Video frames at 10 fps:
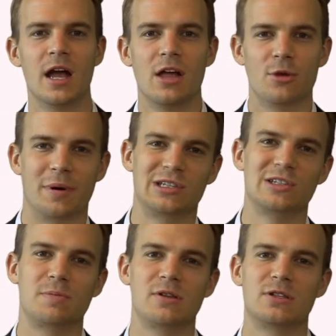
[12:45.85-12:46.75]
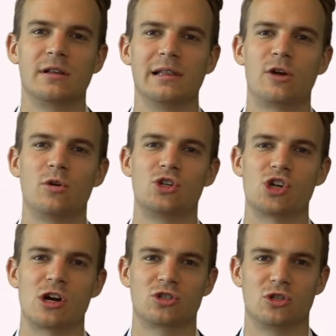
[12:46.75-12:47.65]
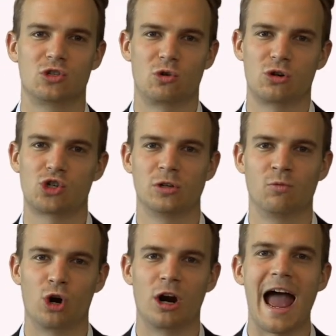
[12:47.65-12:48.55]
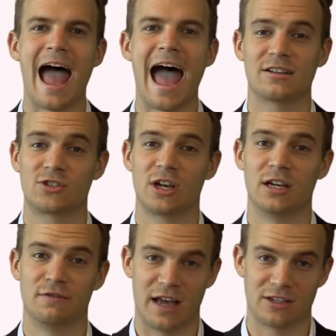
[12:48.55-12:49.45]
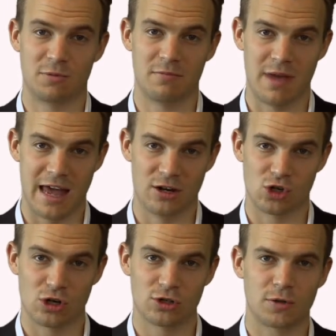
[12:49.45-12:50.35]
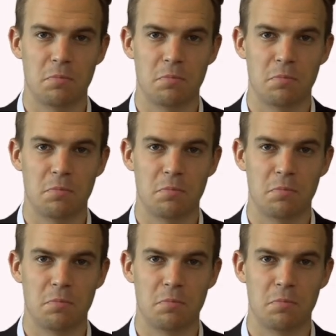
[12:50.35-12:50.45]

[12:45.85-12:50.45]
The participants in the LiquidShares consortium were AXA Investment Managers,